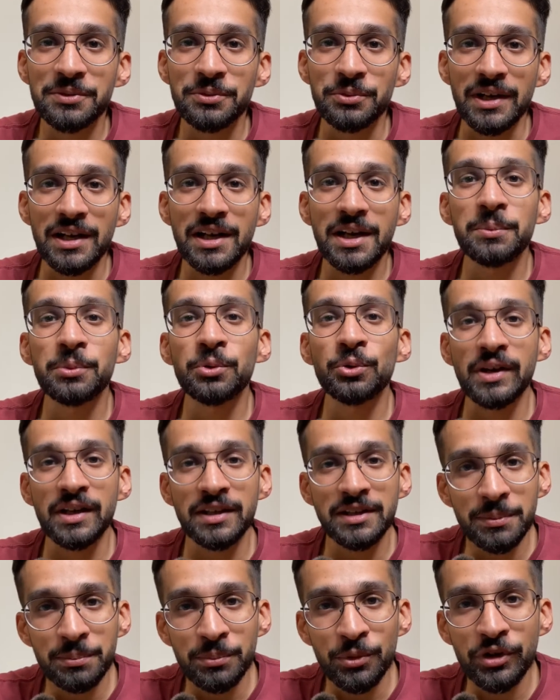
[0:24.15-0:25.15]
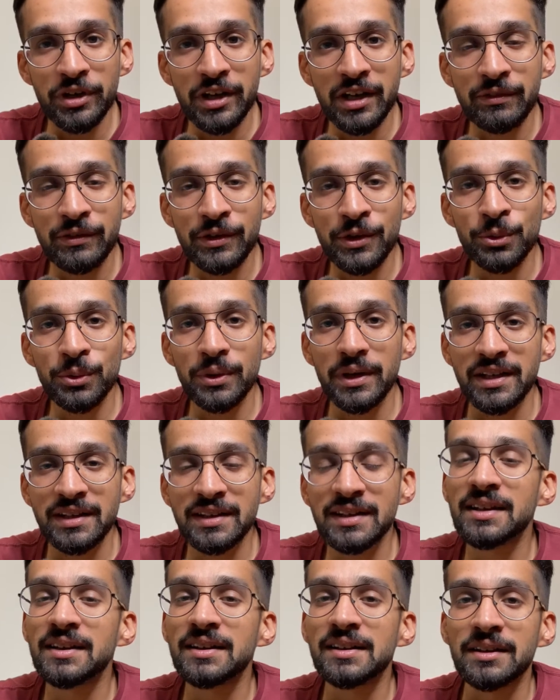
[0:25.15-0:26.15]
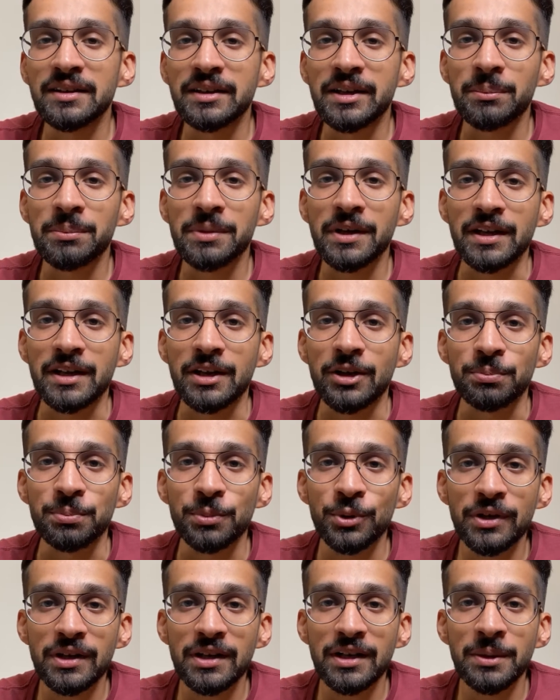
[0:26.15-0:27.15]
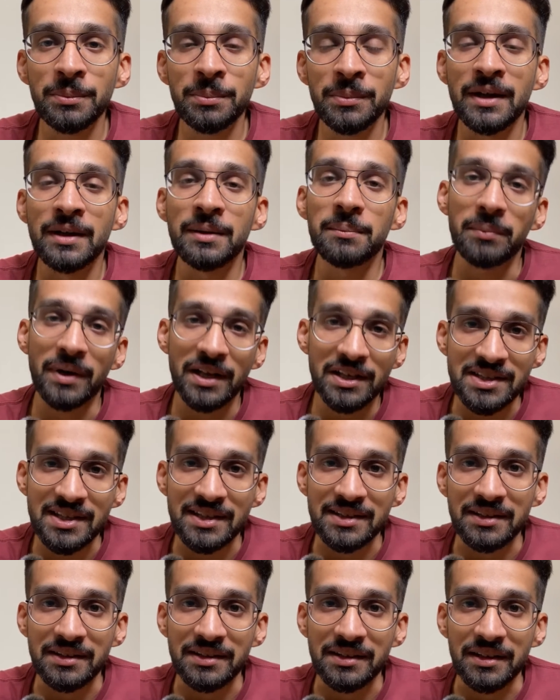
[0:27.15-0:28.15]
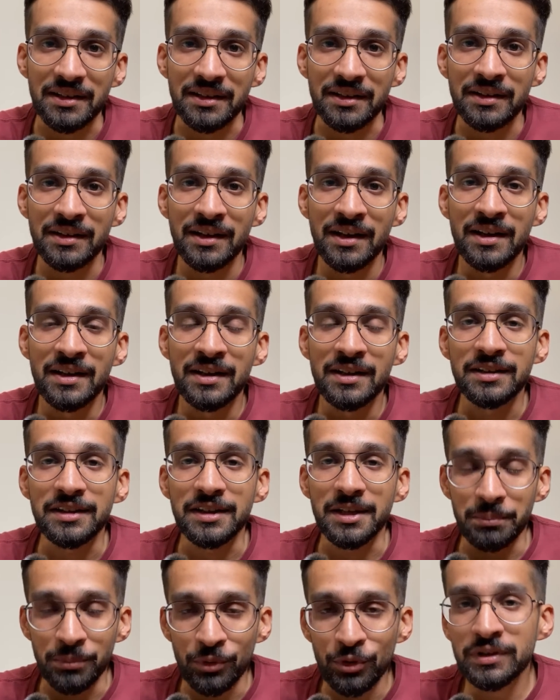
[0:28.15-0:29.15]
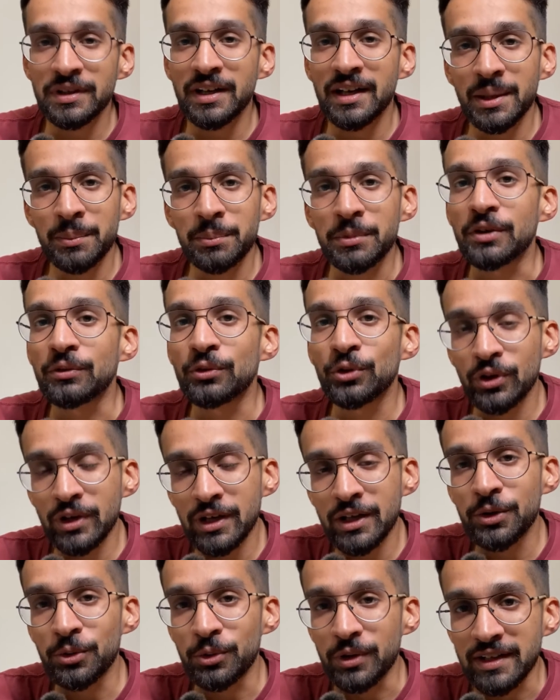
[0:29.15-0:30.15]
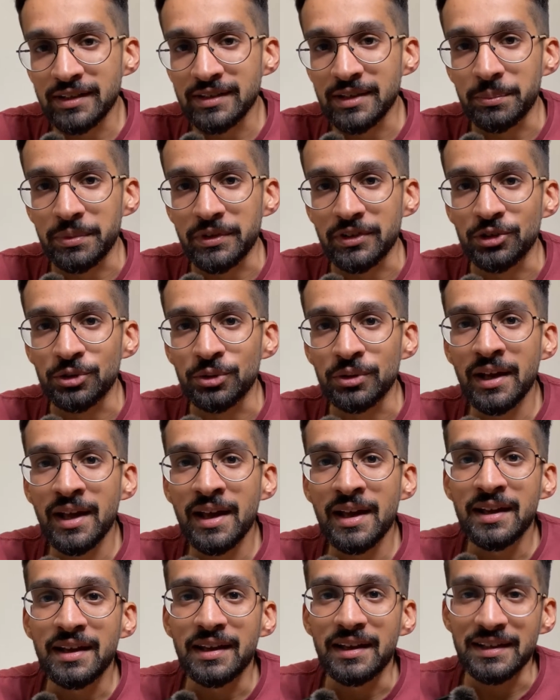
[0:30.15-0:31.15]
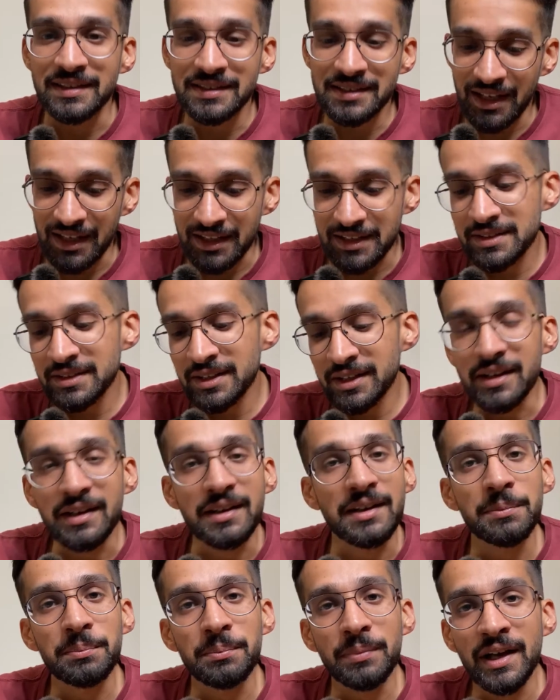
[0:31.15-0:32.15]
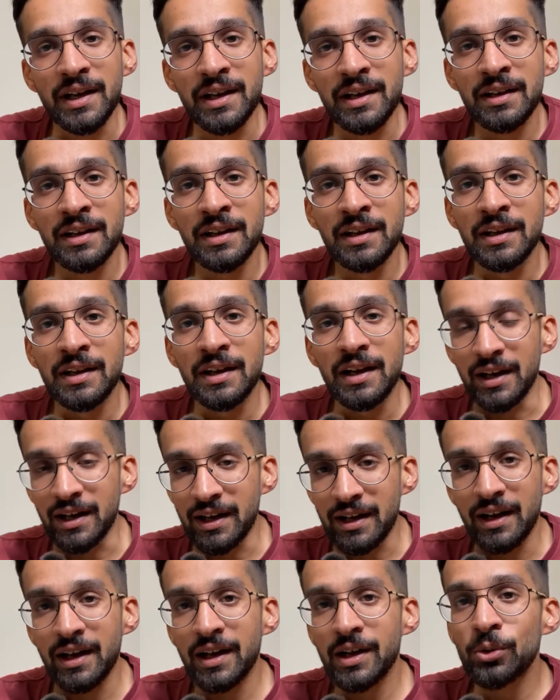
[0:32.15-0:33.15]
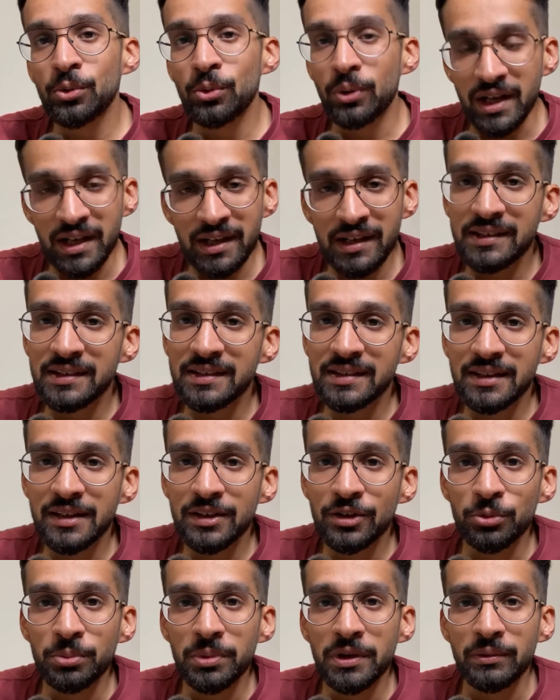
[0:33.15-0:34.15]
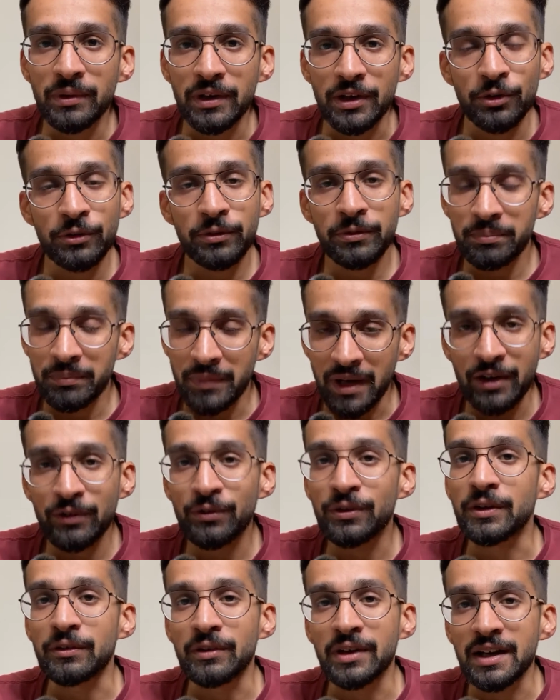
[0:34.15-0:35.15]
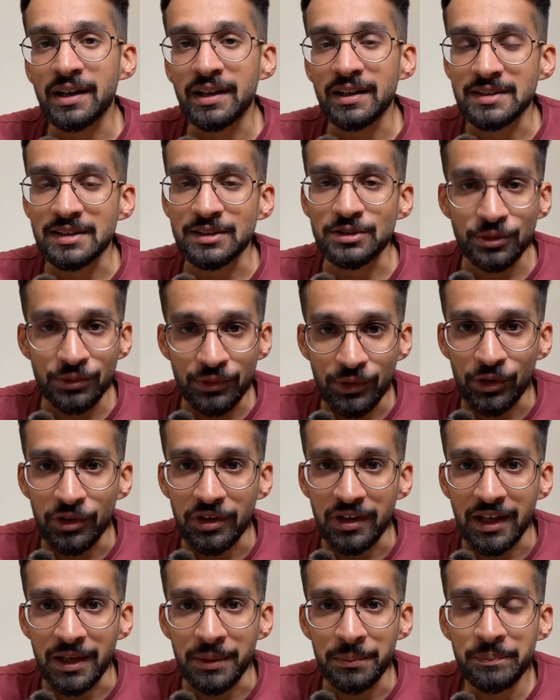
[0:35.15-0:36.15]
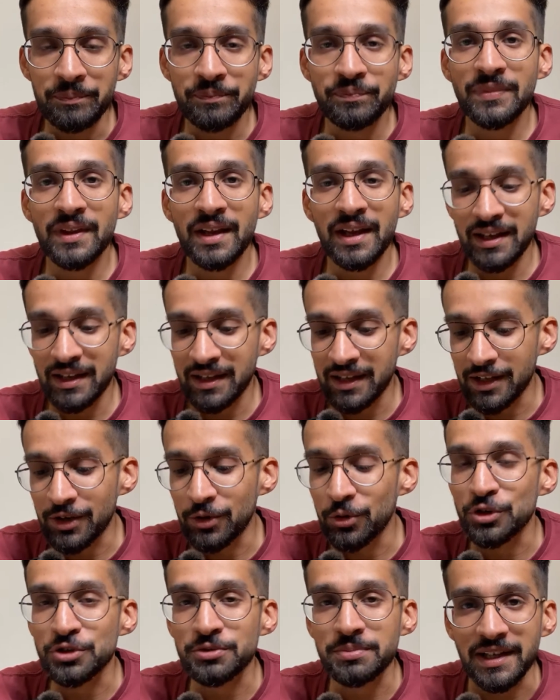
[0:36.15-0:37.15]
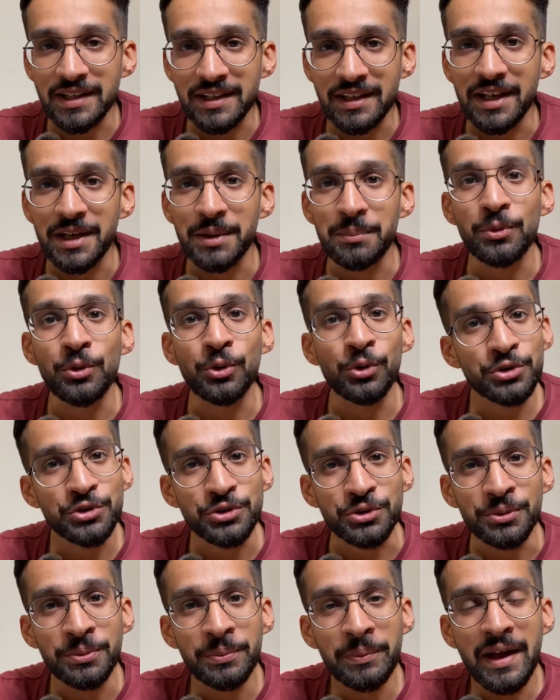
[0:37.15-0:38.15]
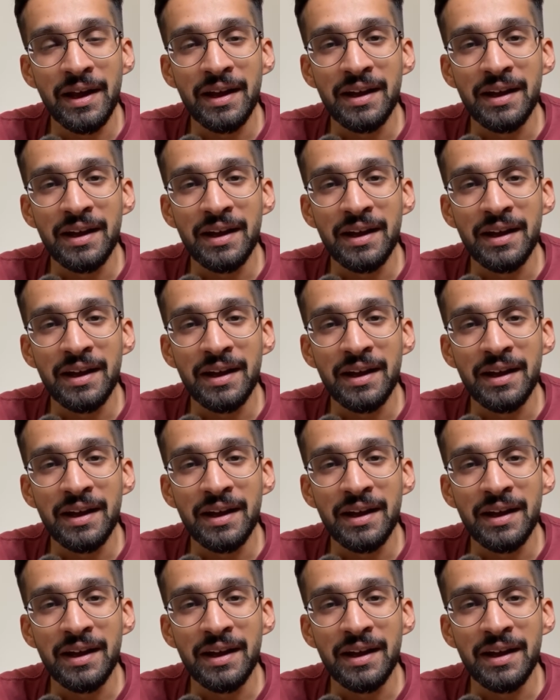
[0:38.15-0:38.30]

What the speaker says: Welcome to another book review in the Unlearning Playground Book Club by Chetan Naran. The book that I'm reviewing in today's episode is actually written by a guy who I consider to be one of my favorite teachers of all time. He goes by the name Osho.